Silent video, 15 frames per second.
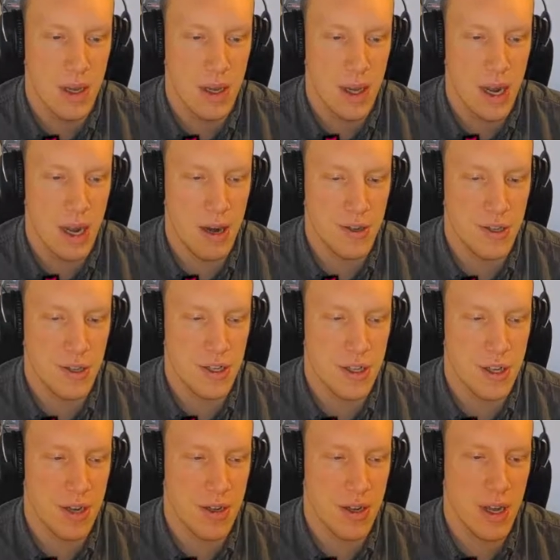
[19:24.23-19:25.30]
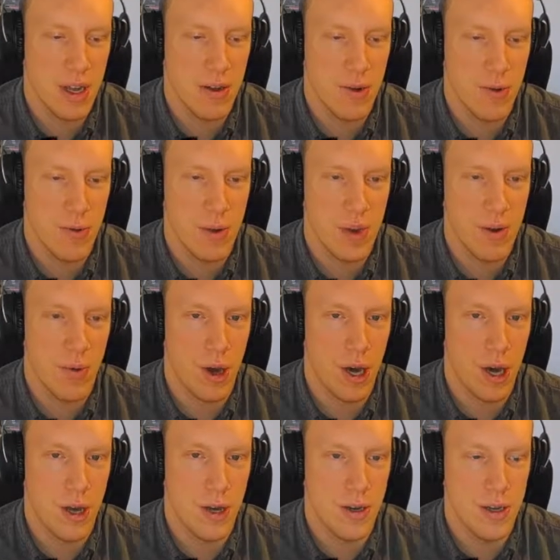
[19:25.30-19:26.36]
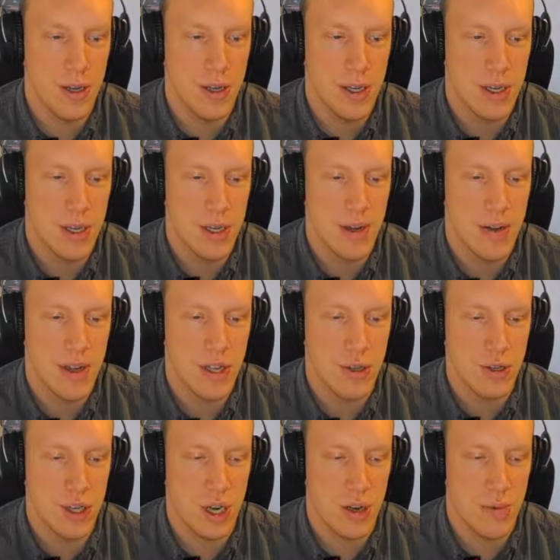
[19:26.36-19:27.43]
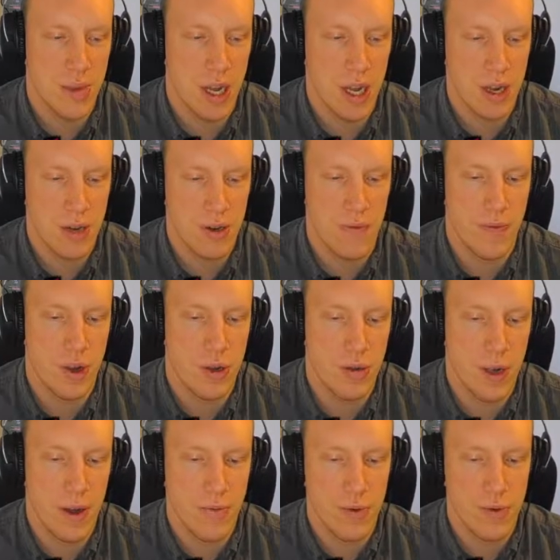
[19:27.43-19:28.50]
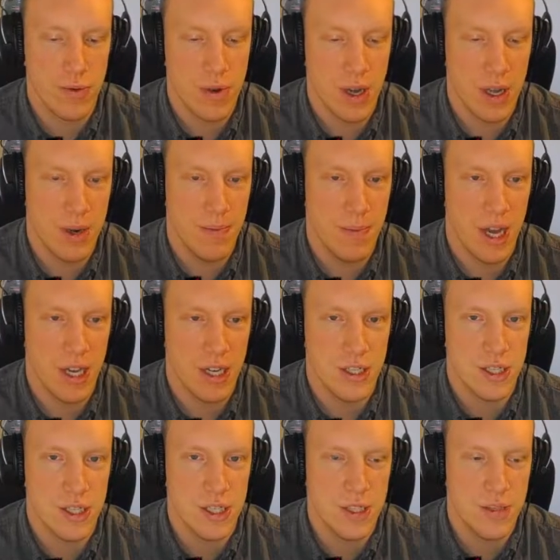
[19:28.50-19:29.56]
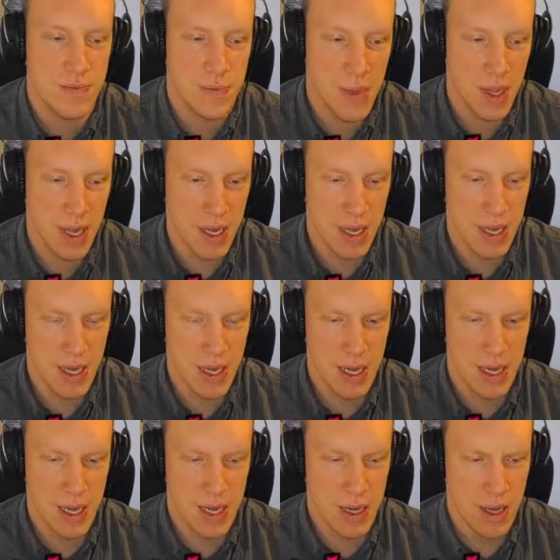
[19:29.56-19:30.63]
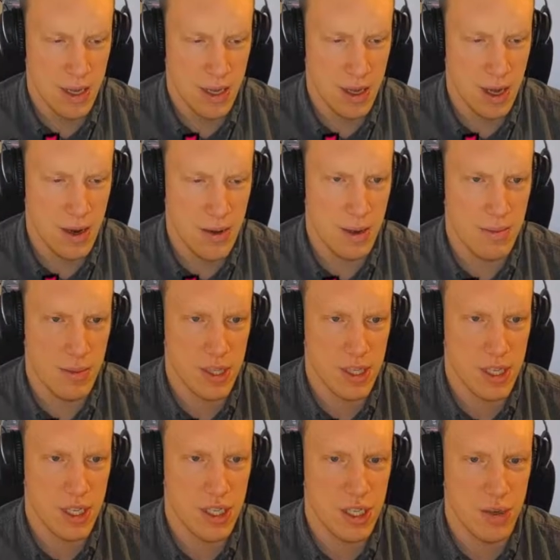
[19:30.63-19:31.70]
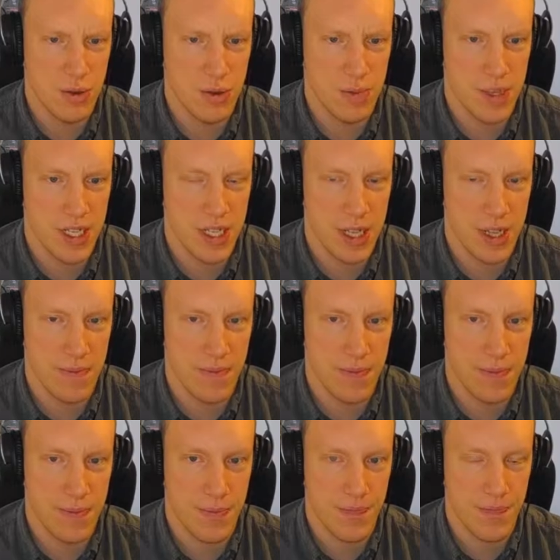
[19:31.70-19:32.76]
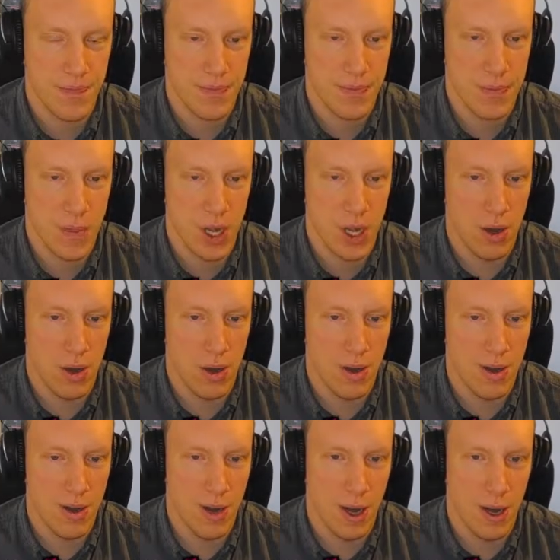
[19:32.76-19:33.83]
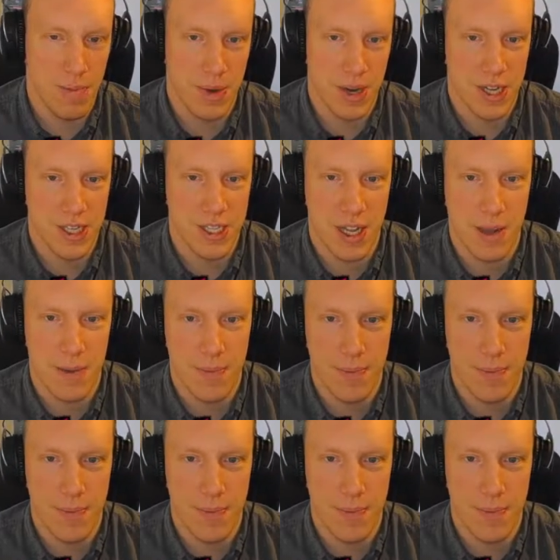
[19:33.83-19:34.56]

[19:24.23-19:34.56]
Hey, just like I already won. Thank you, Challenge B. I confirm you have required badges. There I must excuse myself. No, Hop lost him.